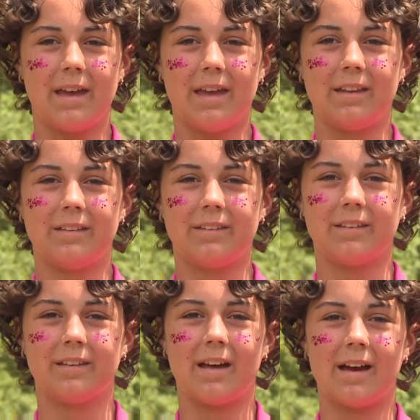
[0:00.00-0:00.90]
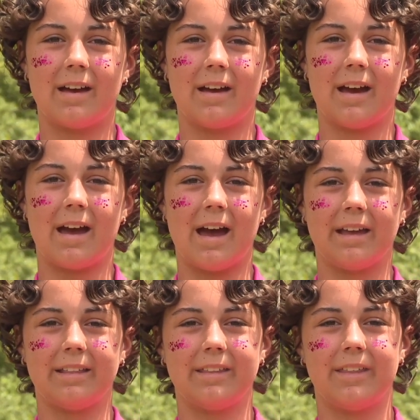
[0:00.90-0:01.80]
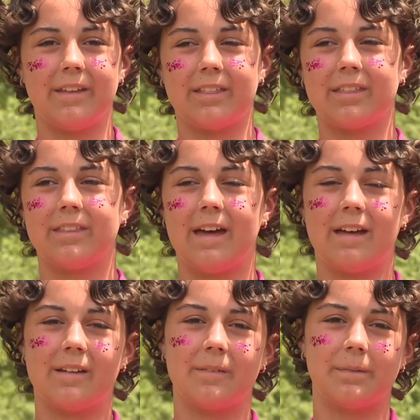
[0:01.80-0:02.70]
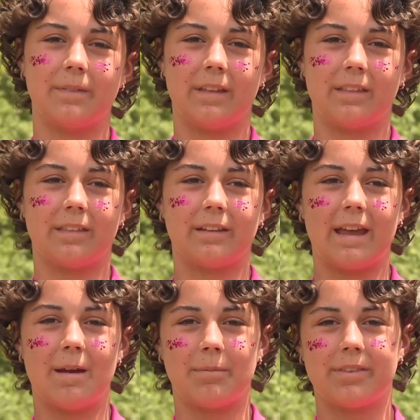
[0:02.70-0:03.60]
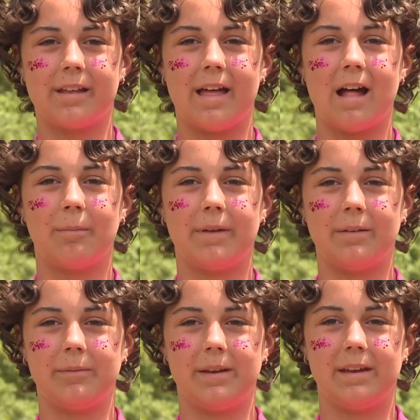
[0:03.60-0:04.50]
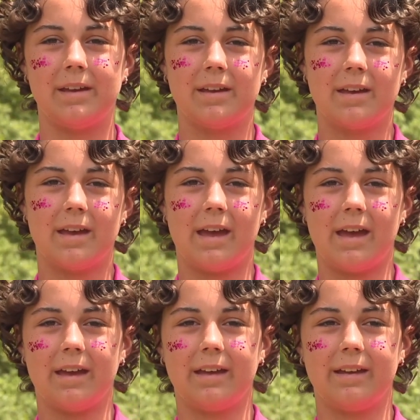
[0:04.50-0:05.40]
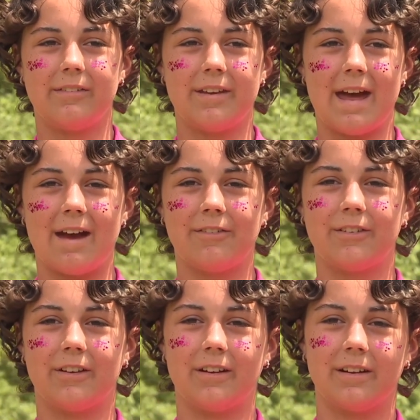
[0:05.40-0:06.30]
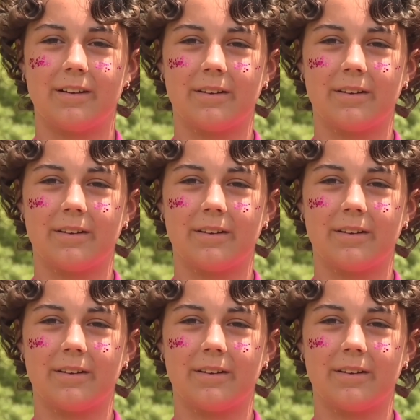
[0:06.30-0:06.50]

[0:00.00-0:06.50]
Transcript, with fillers: and I see that, they, that this camp's still helping me even after.